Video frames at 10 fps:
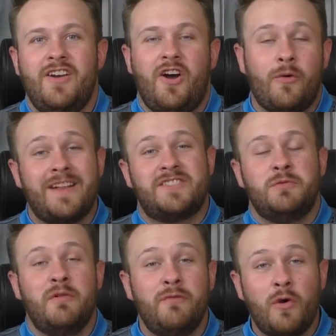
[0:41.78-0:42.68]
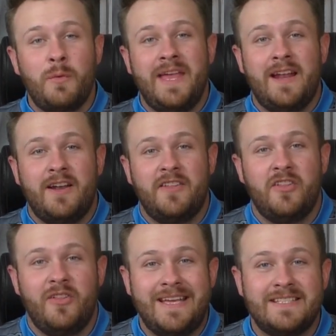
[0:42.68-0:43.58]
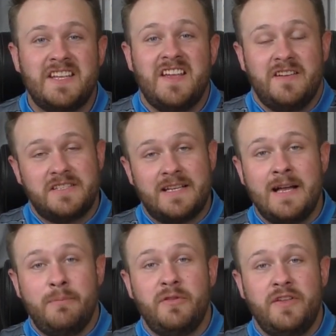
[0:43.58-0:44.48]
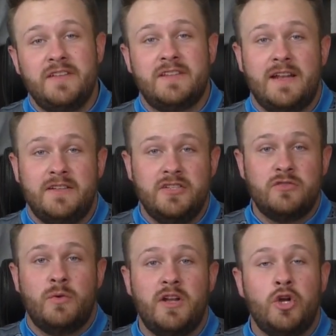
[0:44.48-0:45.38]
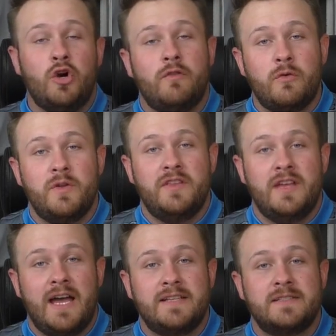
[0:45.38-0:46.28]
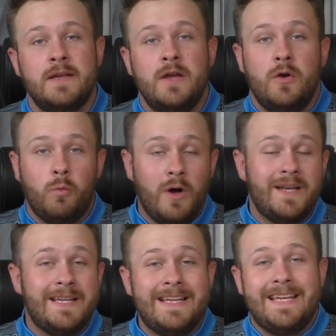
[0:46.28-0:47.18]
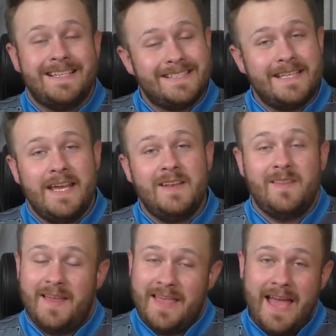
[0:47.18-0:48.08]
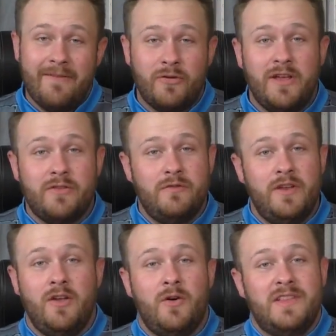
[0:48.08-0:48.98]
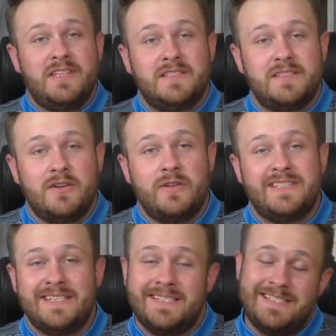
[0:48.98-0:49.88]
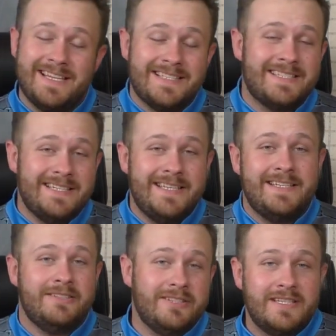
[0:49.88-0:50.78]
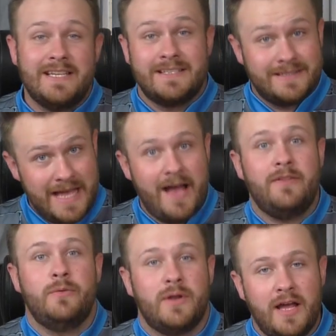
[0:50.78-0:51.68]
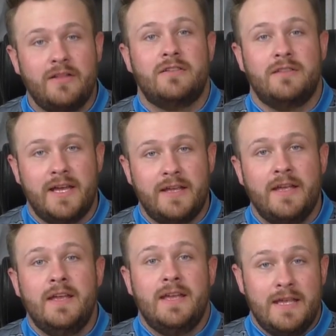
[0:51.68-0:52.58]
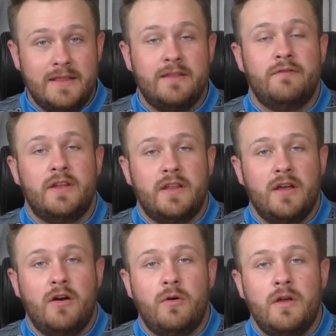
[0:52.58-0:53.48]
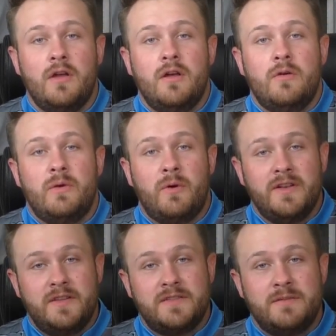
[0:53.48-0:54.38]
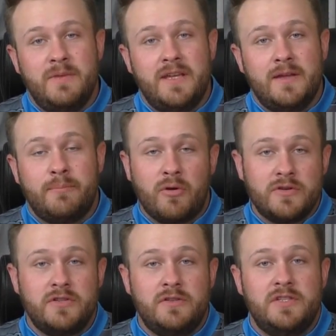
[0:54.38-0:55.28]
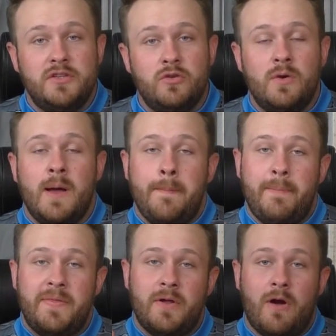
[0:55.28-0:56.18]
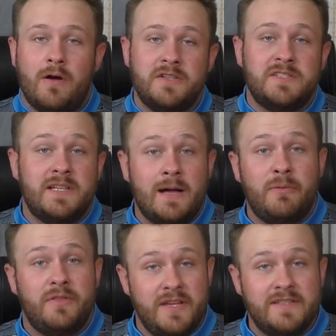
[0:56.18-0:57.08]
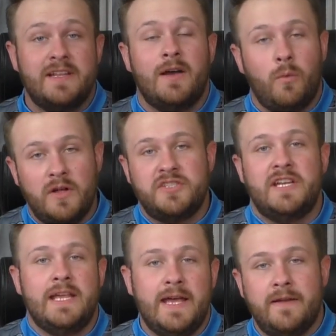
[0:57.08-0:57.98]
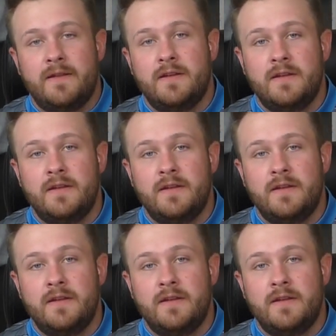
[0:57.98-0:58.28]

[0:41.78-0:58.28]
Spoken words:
Alright, so before we head out on the lanes, there's a couple things that I just want to go over with you guys. One is, again, like every other video in this series, it doesn't need to look exactly what I look like in the video. We want this to make it personal to you, but there are just a couple things that I want you to hit.